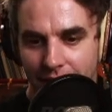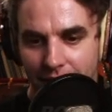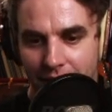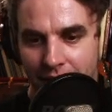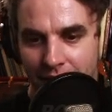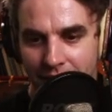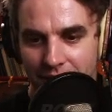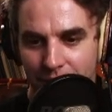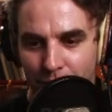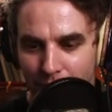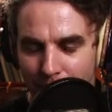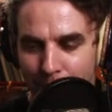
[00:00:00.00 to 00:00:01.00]
Huh.
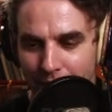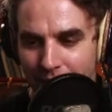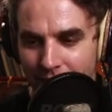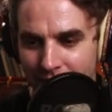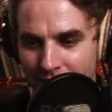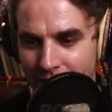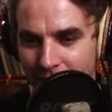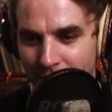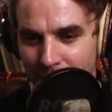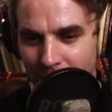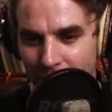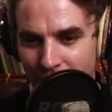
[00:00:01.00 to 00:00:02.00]
So what part of the
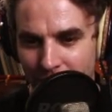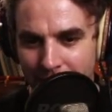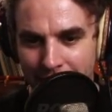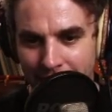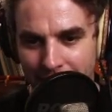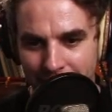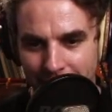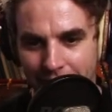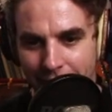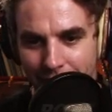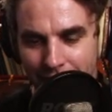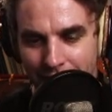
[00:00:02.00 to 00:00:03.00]
signal flow is doing that? Because
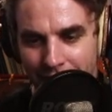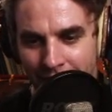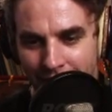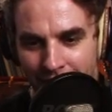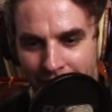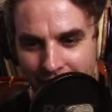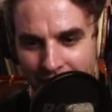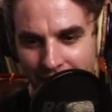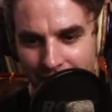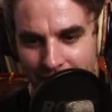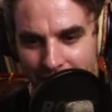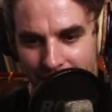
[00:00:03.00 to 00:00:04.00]
everything
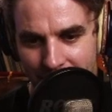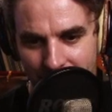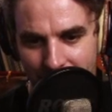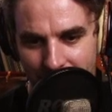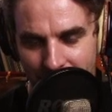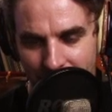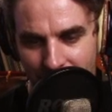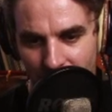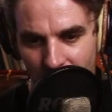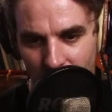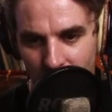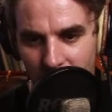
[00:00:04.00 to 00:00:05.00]

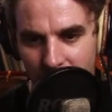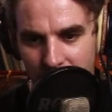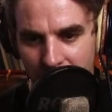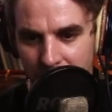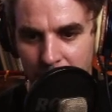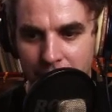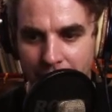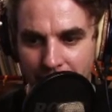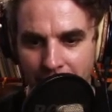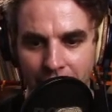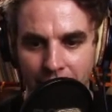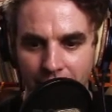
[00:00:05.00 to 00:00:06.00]
looked
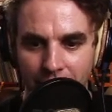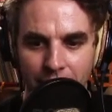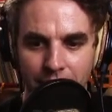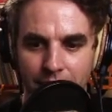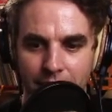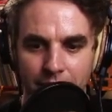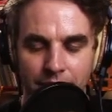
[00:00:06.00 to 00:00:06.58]
okay.